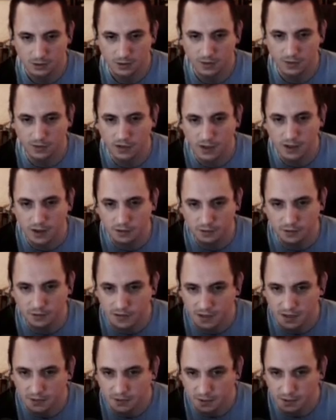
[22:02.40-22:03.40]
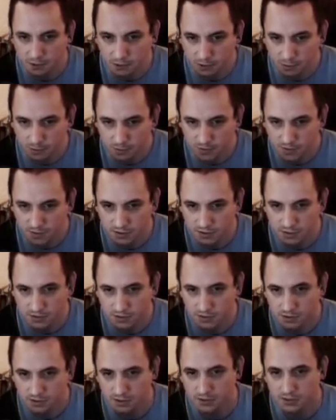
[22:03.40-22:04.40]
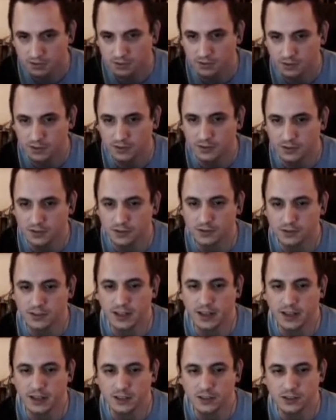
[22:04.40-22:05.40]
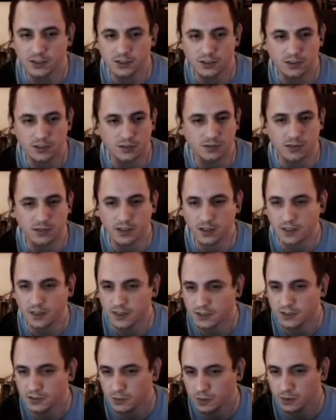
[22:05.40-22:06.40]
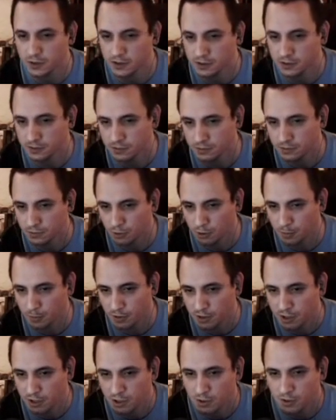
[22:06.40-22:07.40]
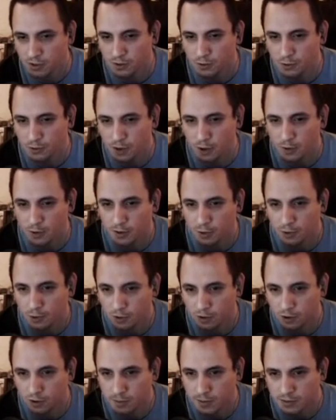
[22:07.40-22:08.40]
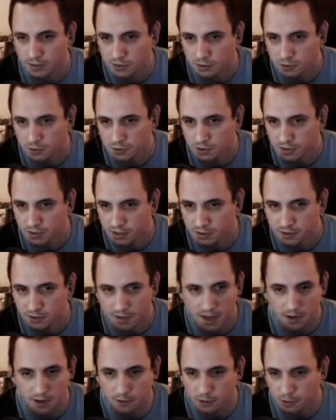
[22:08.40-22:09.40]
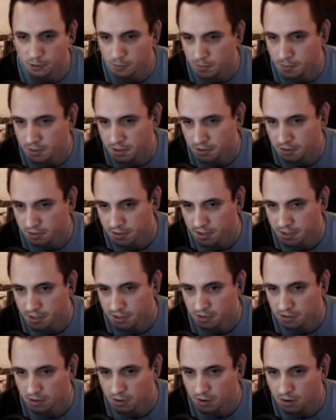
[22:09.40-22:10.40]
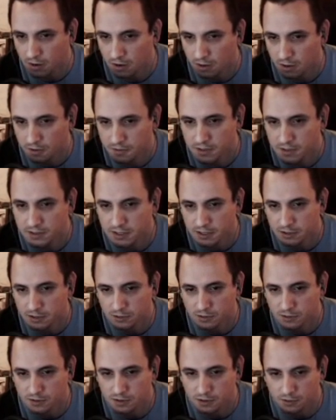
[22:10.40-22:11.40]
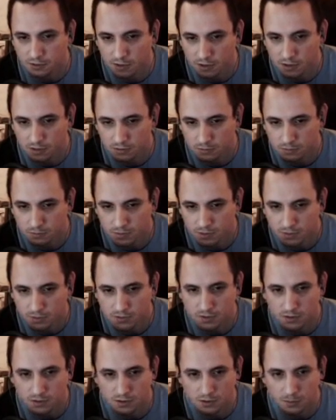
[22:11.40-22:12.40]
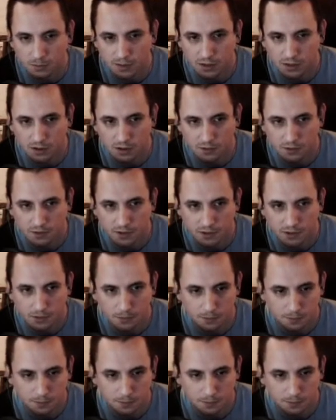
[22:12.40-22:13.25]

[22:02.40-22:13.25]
We have a lot of nifty rooms in this stage, like this one. Normally you can throw an orb as soon as you enter that room and it'll hit all of the tentacles in a row. That was a little bit off there.